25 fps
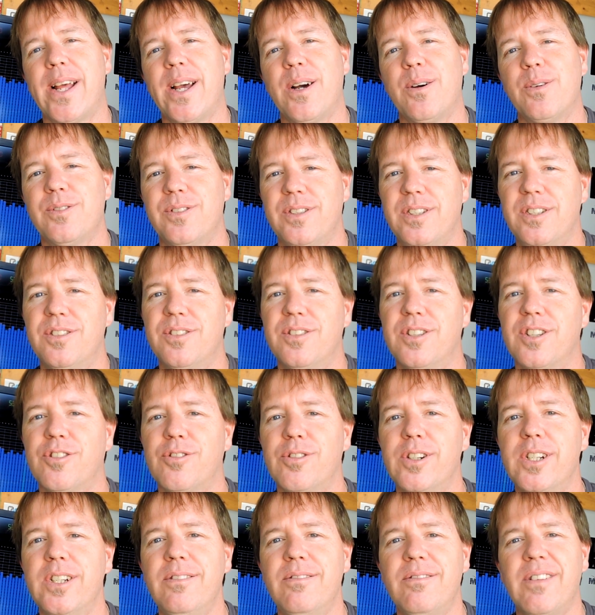hours into the
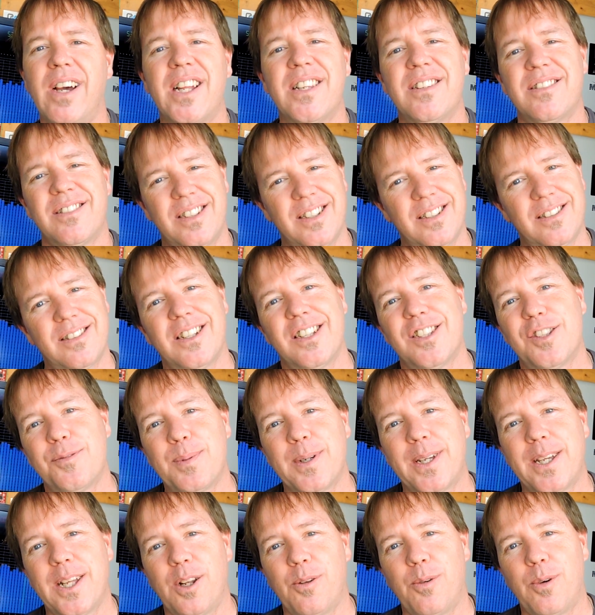grid at six cents
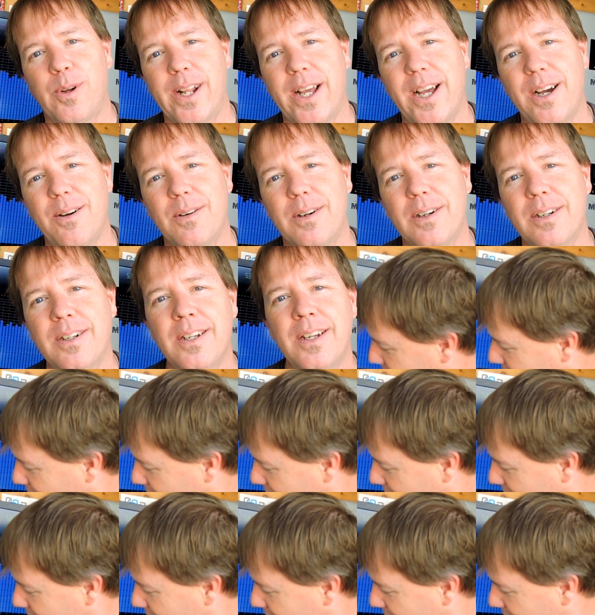per kilowatt hour.